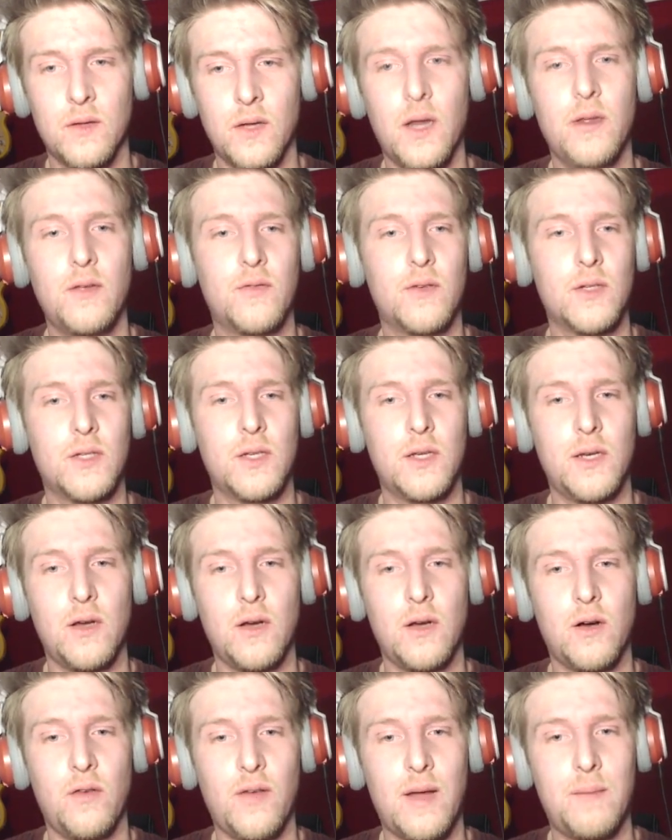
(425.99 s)
Oh, you've got to
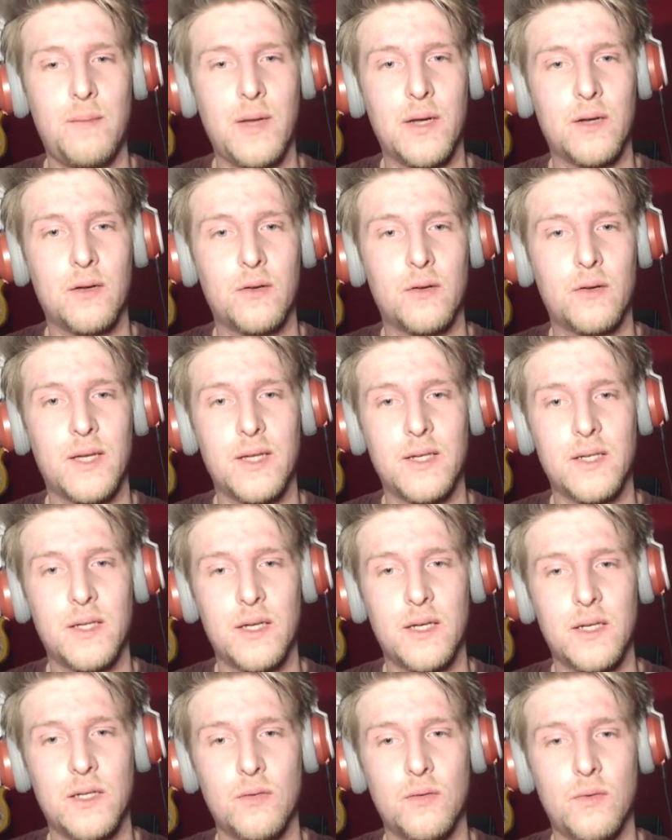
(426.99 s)
turn it off and back on again
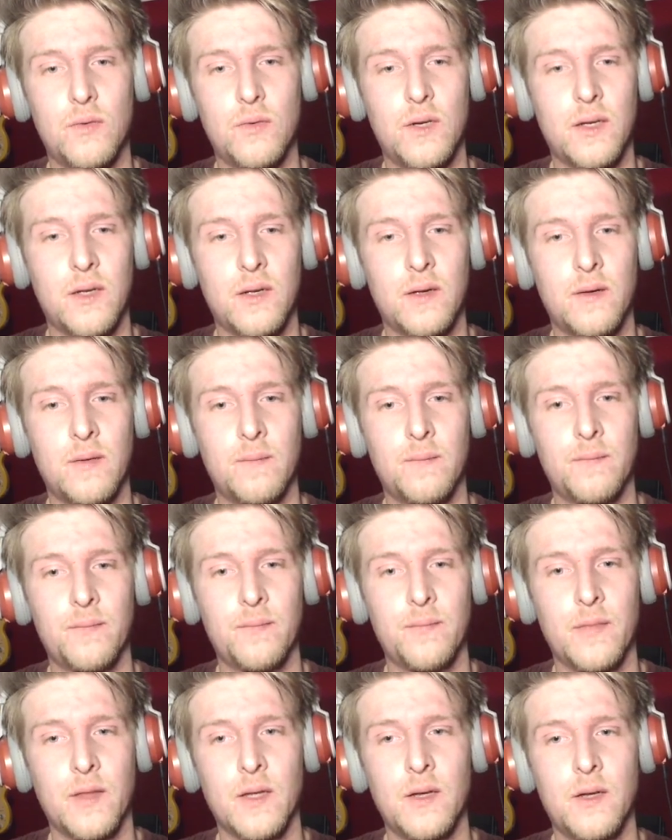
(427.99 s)
to get it to work.
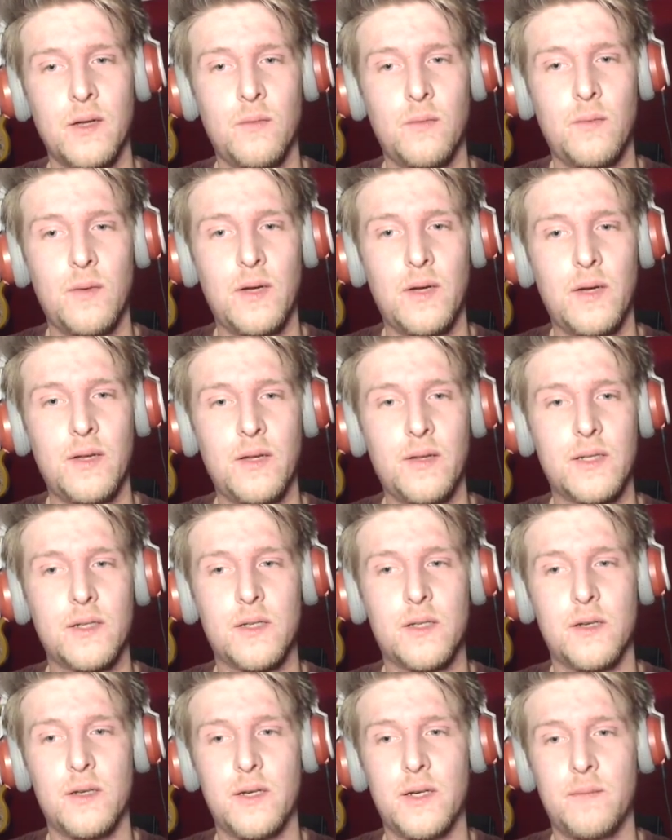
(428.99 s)
Well, that's
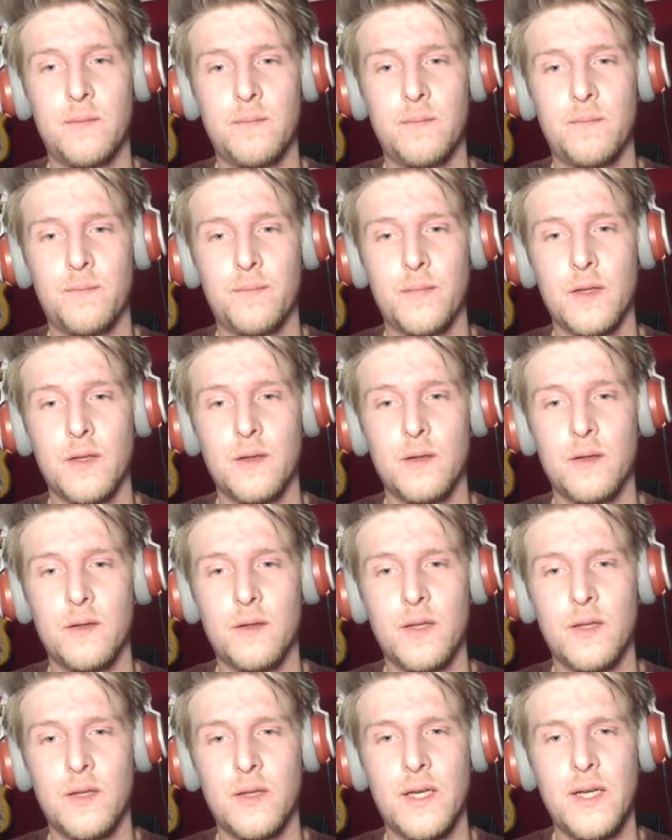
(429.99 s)
concerning.
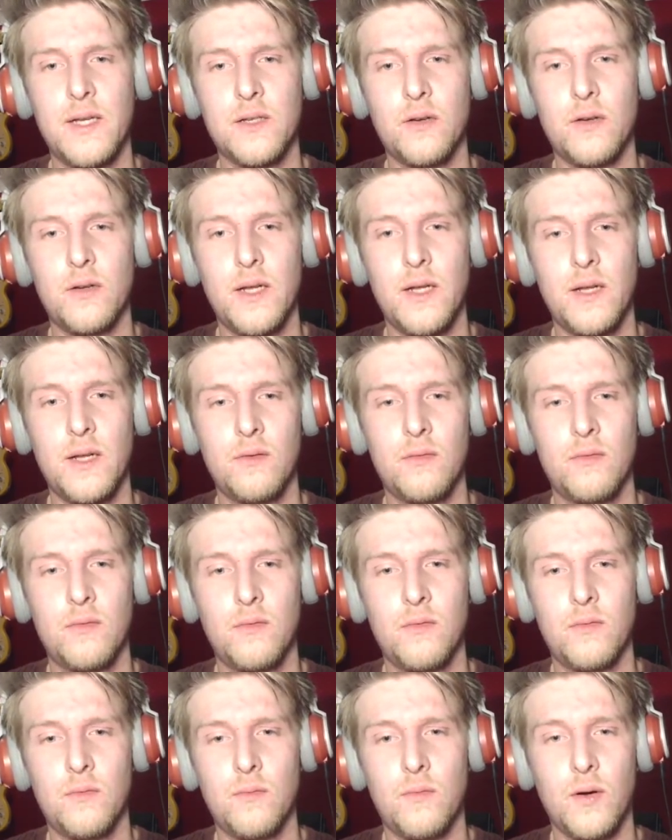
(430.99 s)
The keys aren't here.
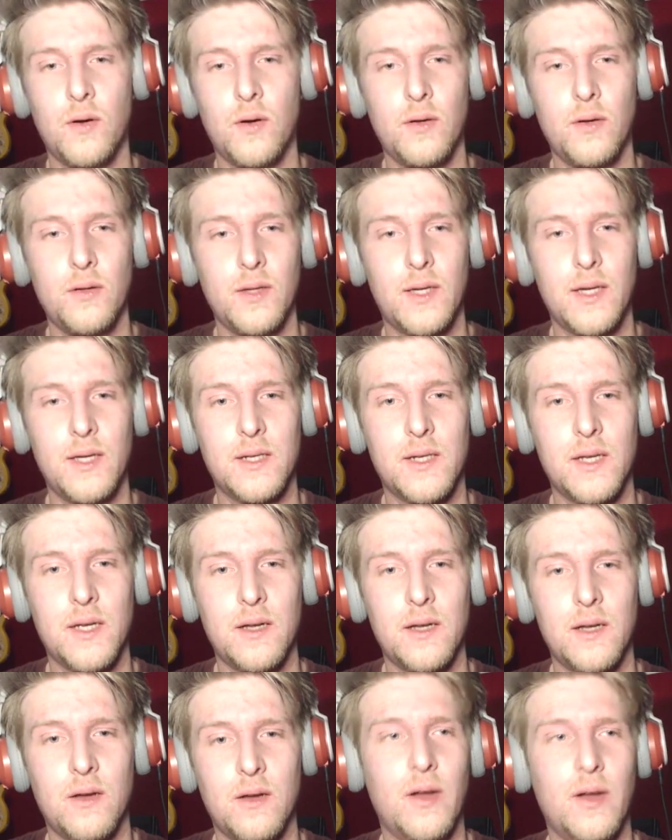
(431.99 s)
Why aren't the keys
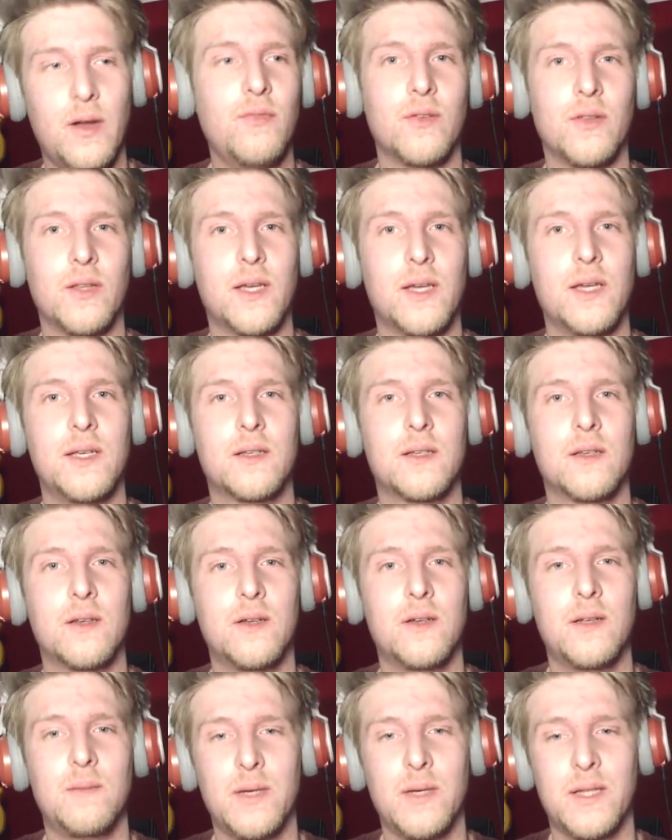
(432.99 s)
here? I haven't got the
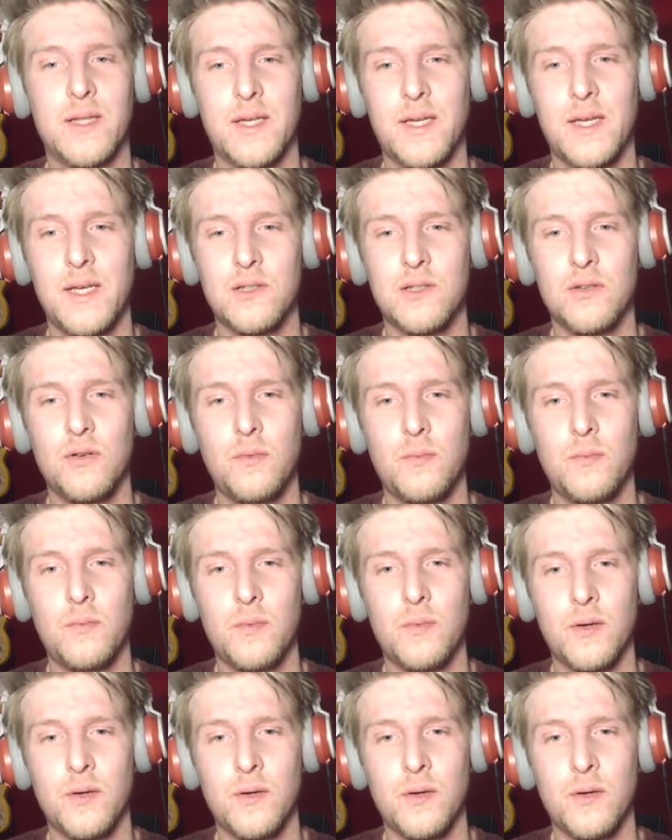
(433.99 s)
keys. I didn't pick the keys up.